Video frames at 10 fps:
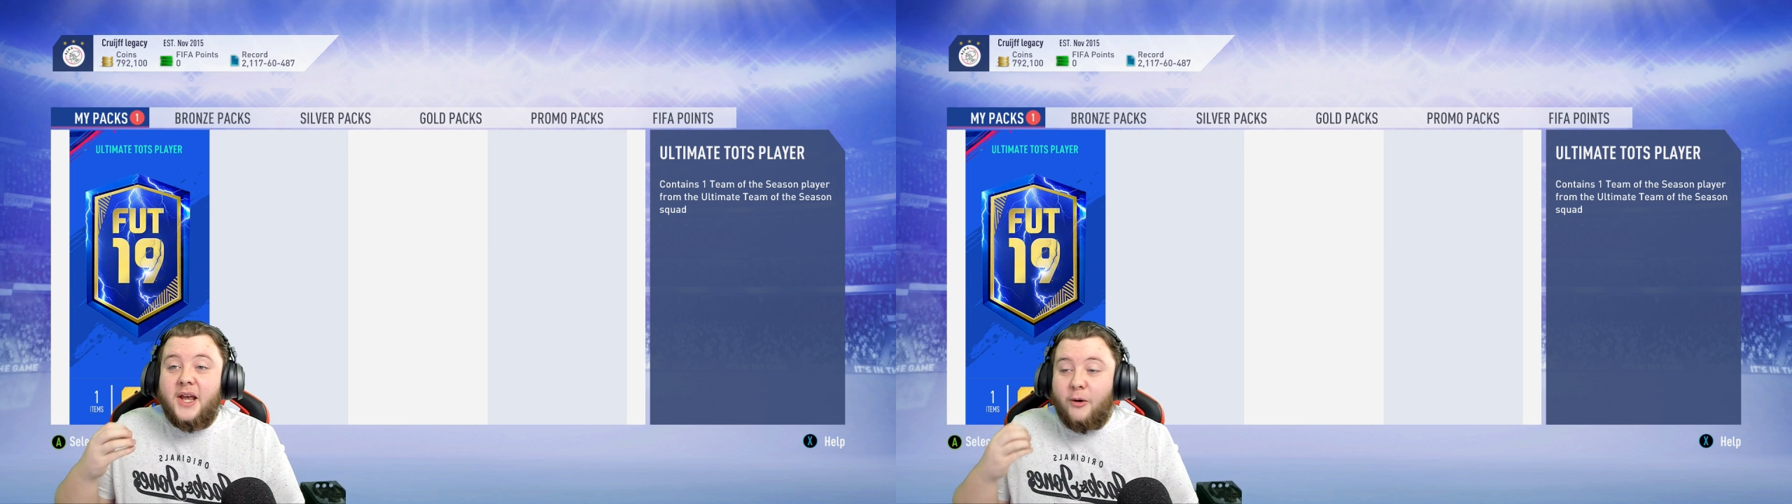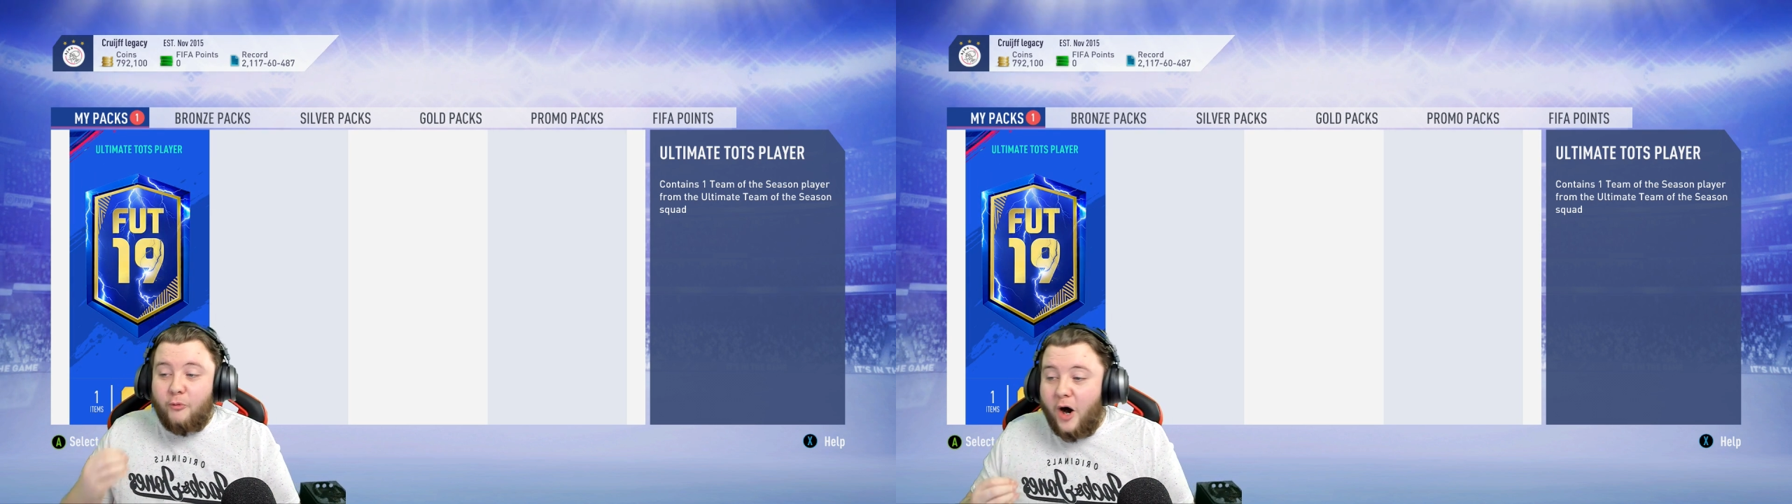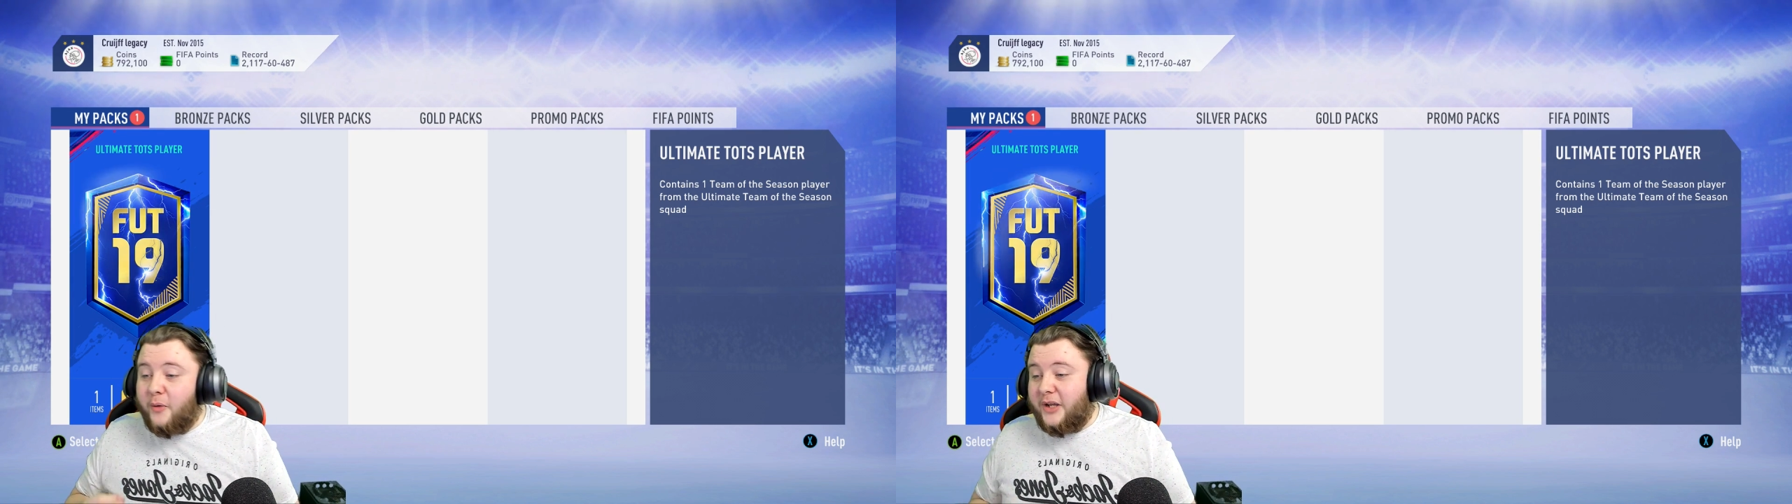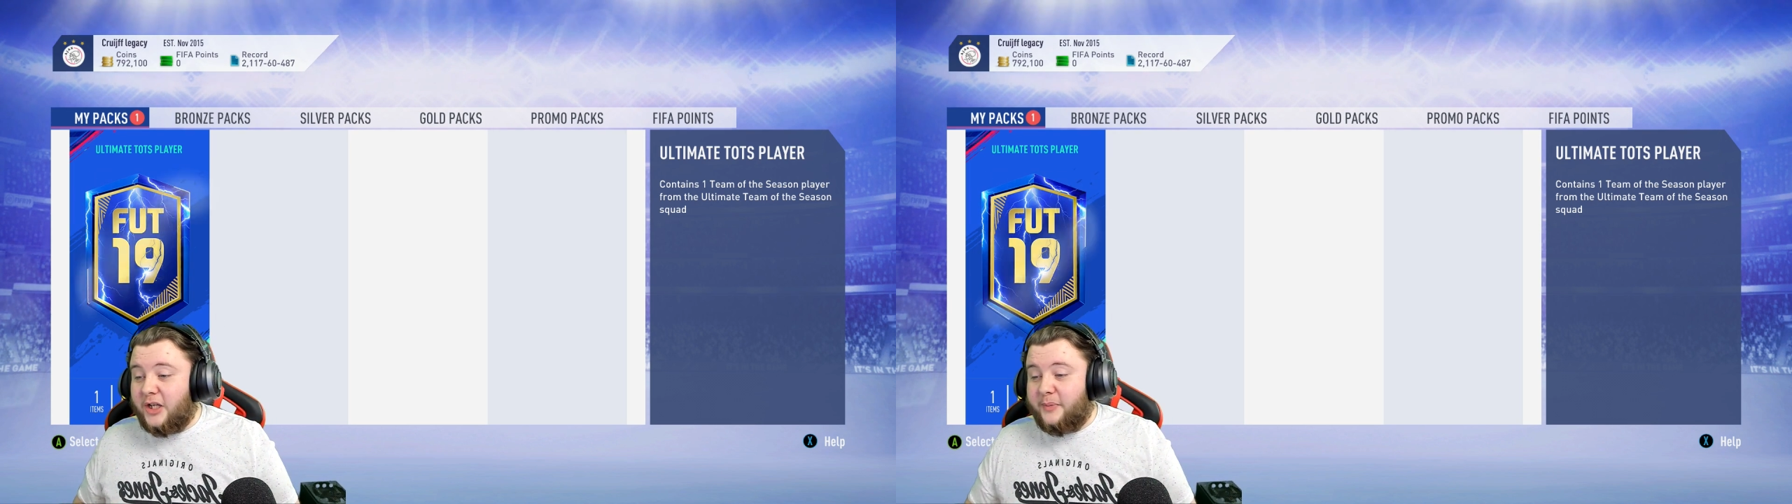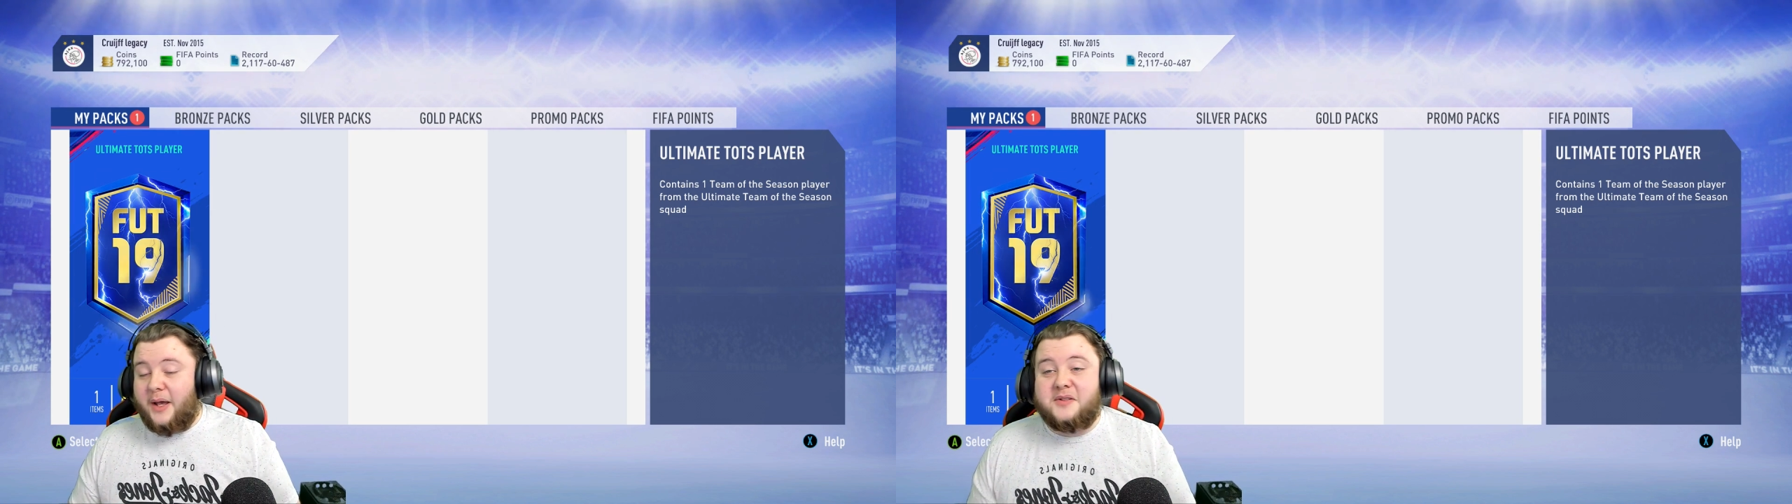What are we going to
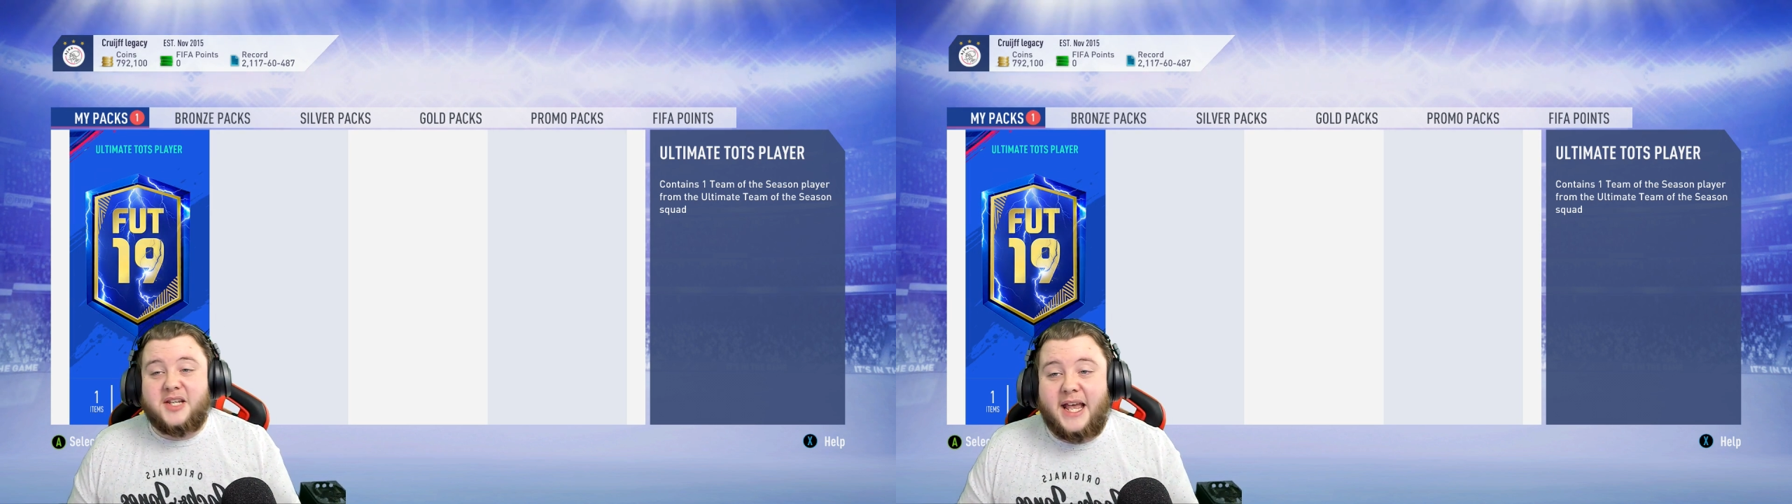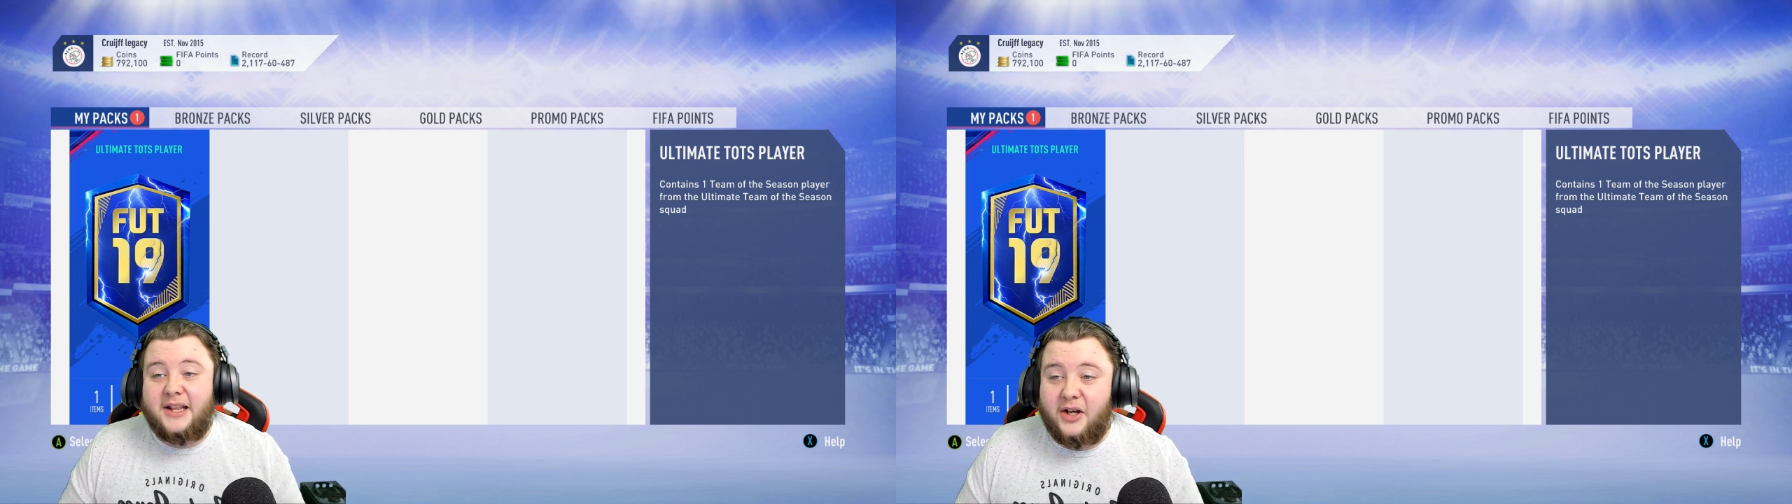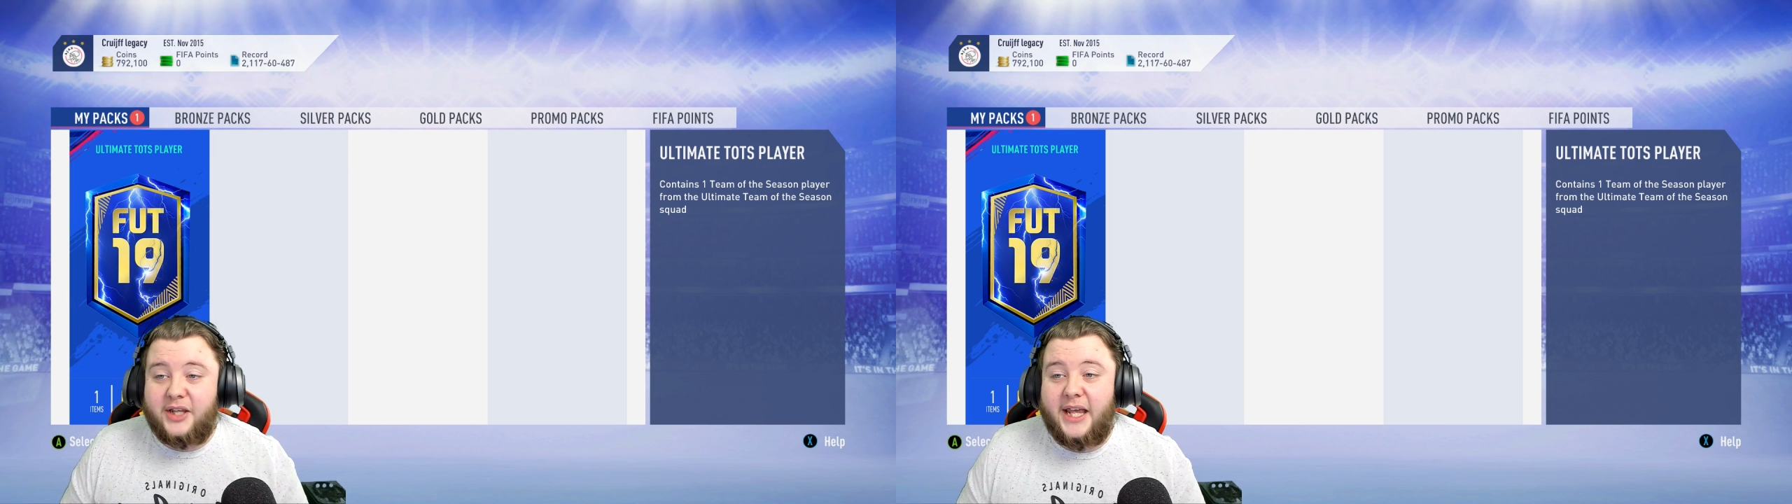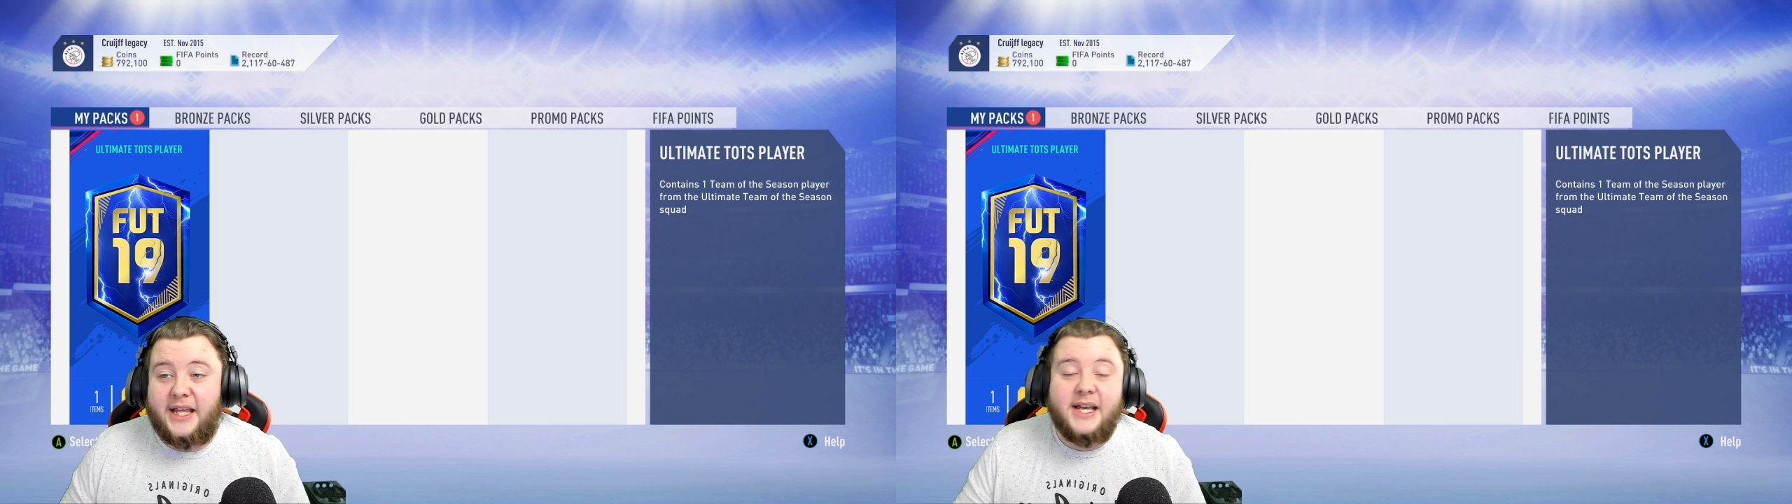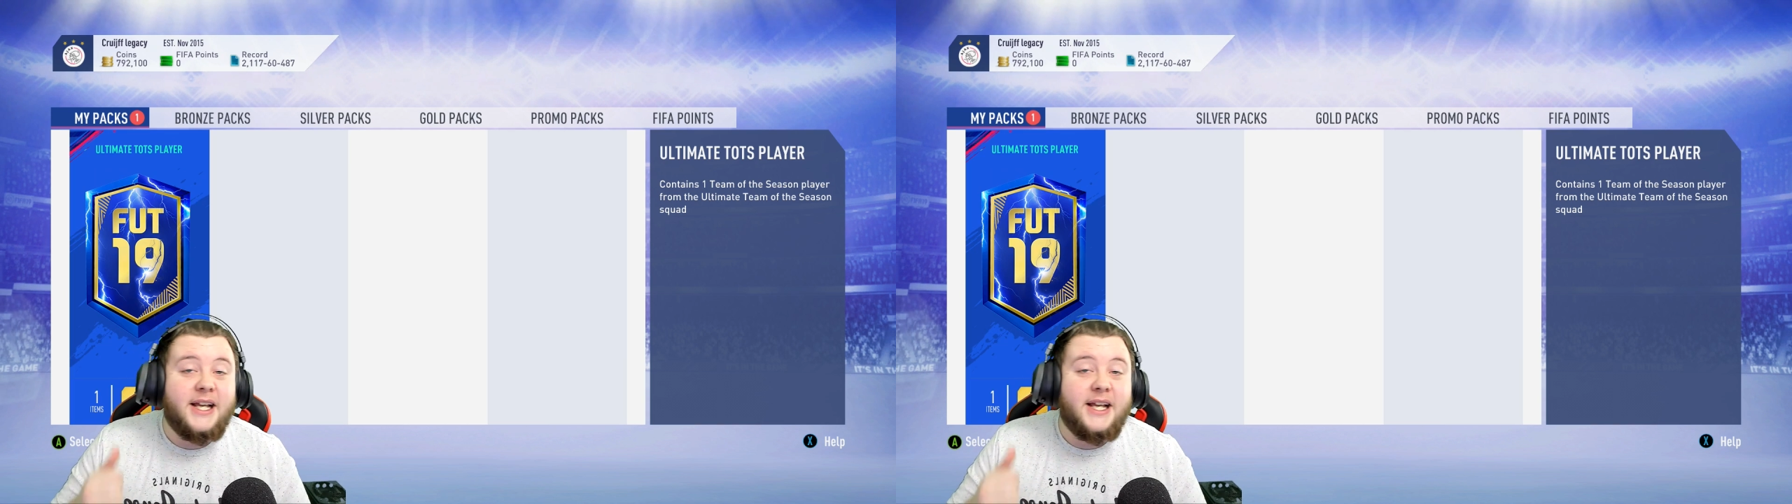be able to get lucky?